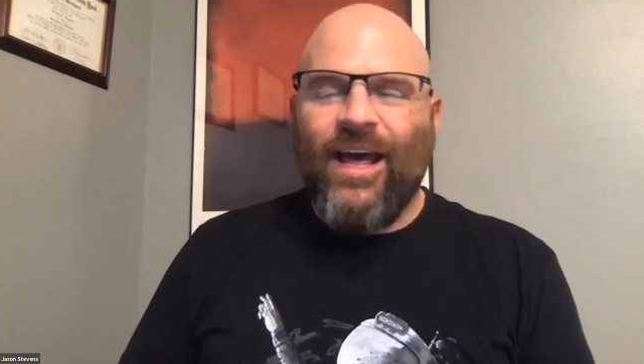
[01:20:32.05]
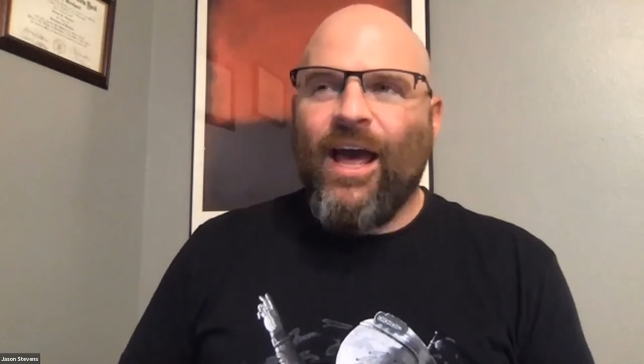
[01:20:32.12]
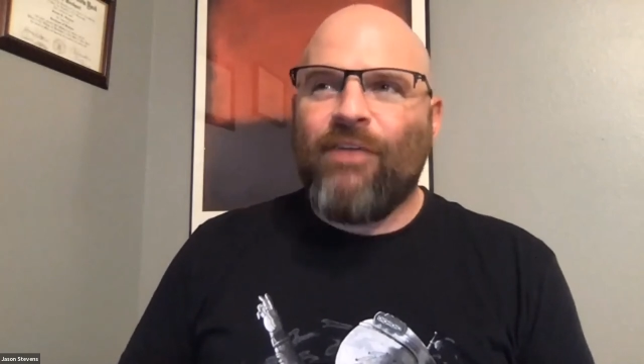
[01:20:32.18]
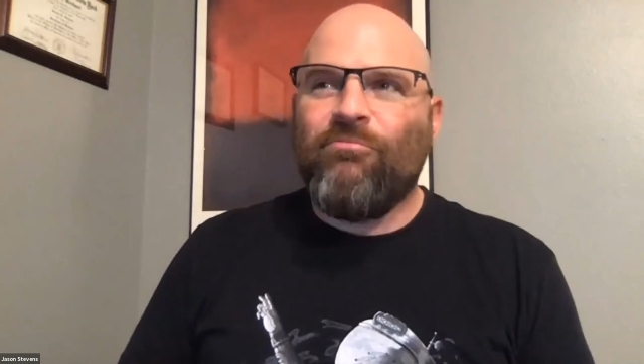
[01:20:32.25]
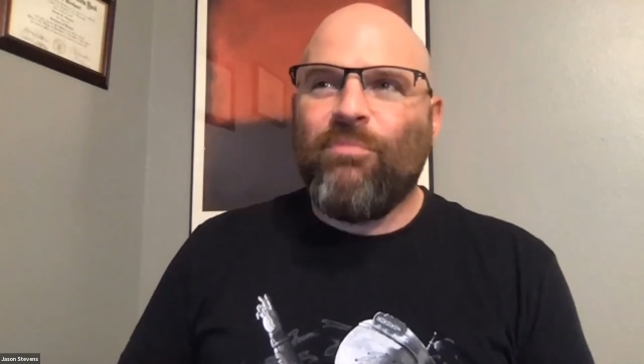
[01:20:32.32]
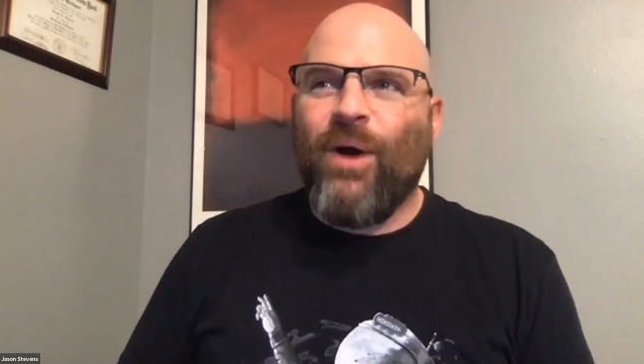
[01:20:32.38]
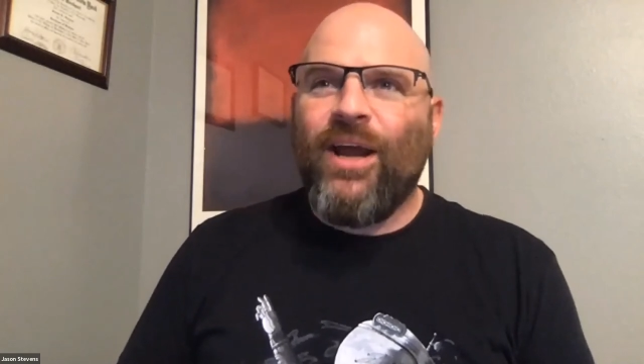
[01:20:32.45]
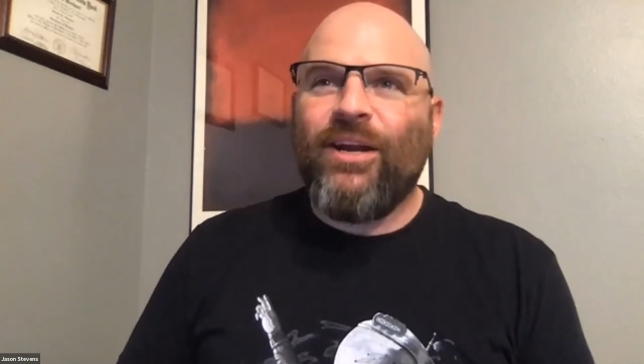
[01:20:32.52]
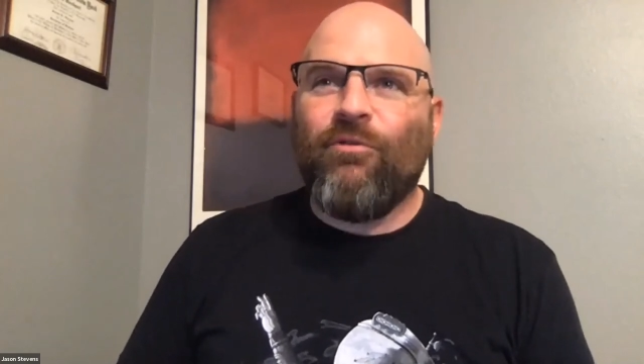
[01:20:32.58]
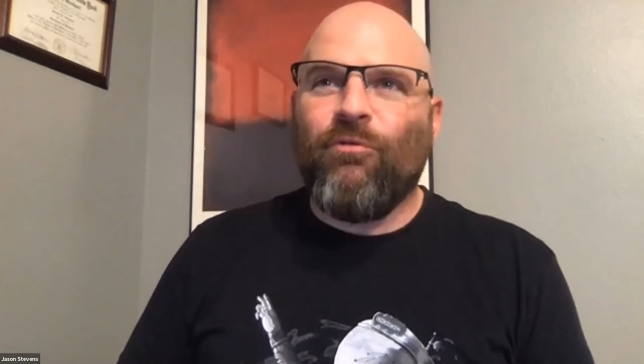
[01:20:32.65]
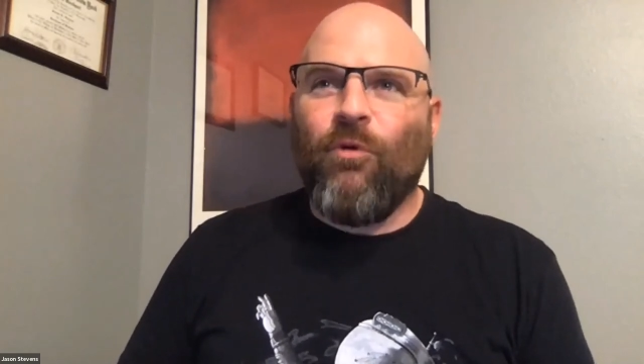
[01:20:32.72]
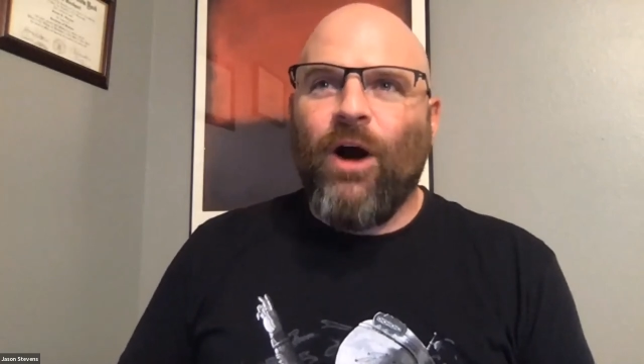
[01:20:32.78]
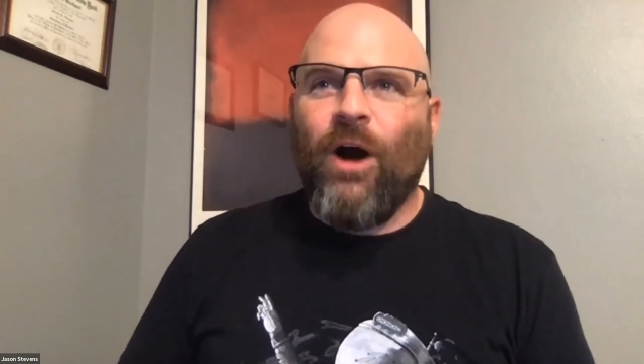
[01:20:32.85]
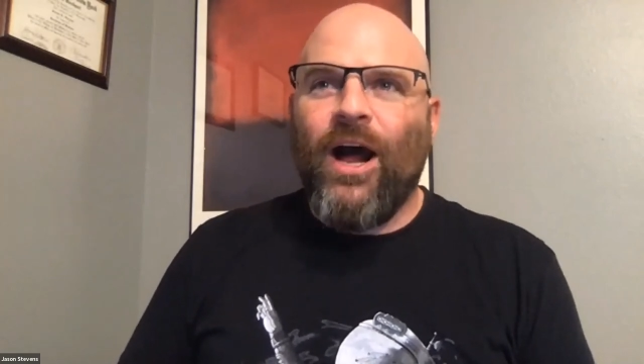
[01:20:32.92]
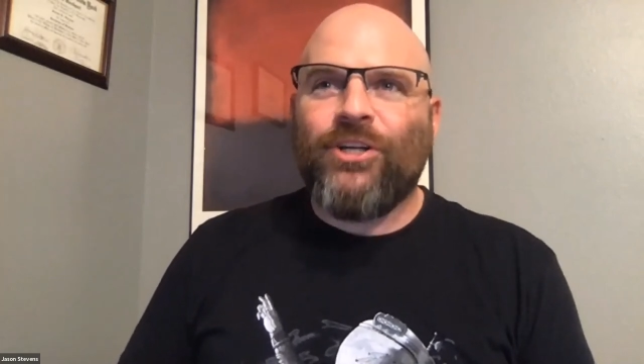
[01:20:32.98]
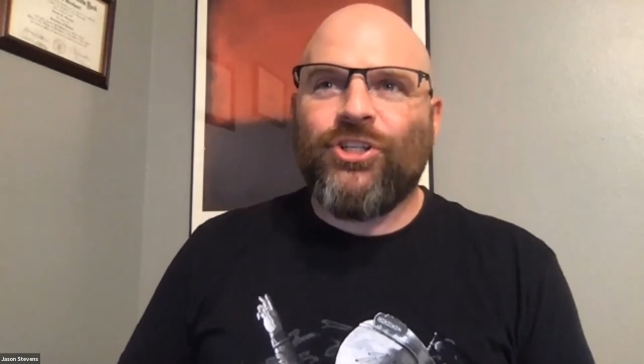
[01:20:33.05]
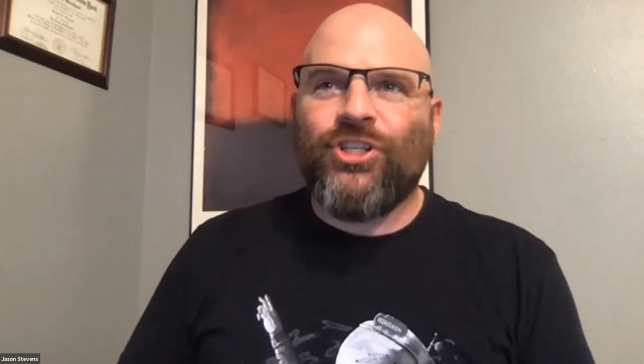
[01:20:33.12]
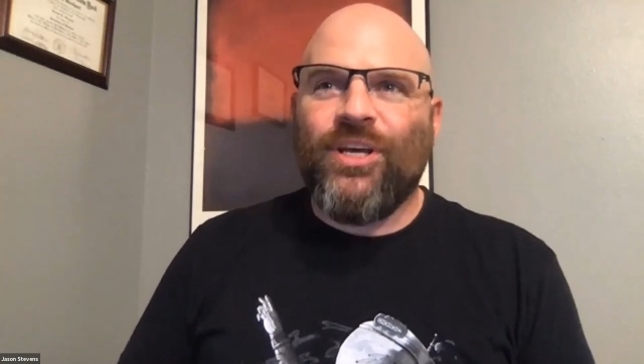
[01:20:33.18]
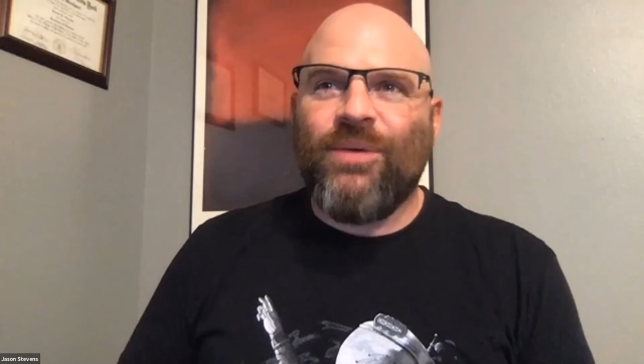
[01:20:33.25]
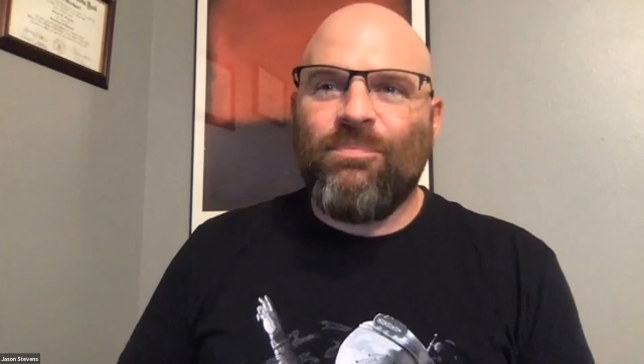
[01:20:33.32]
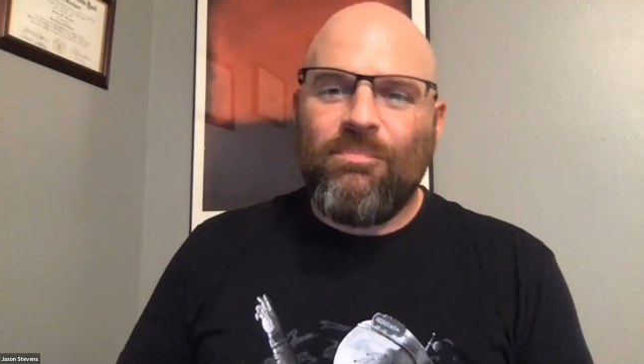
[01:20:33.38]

I might have watched it